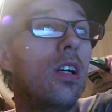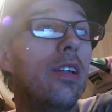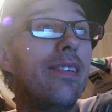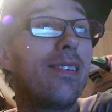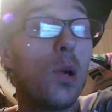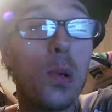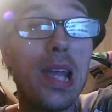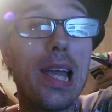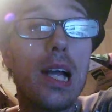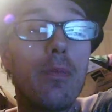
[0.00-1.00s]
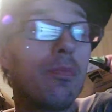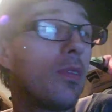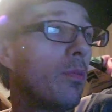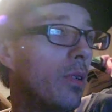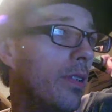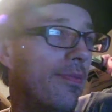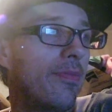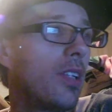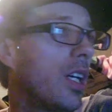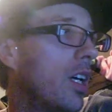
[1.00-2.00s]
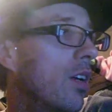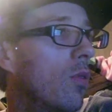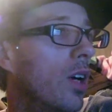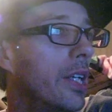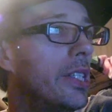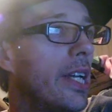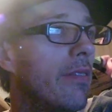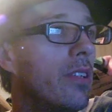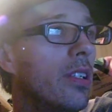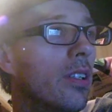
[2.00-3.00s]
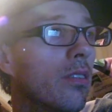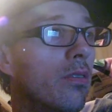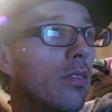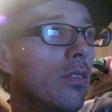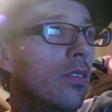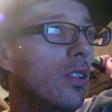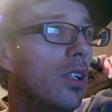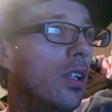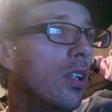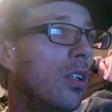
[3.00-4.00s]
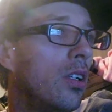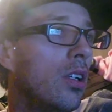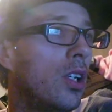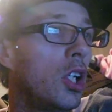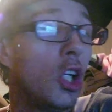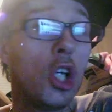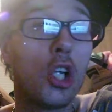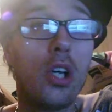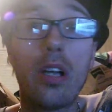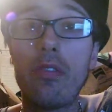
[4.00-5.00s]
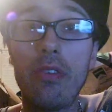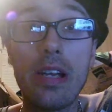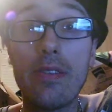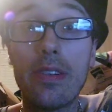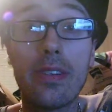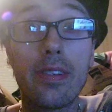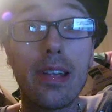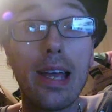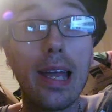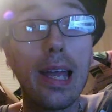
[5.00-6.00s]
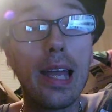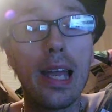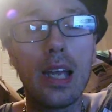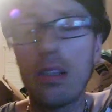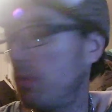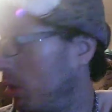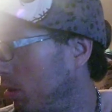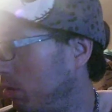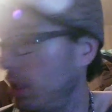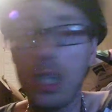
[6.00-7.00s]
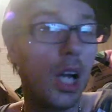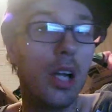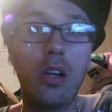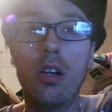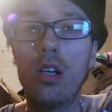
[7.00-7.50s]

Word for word: So yeah, but I gotta watch that video. Uh, click favorites. Uh, I don't know.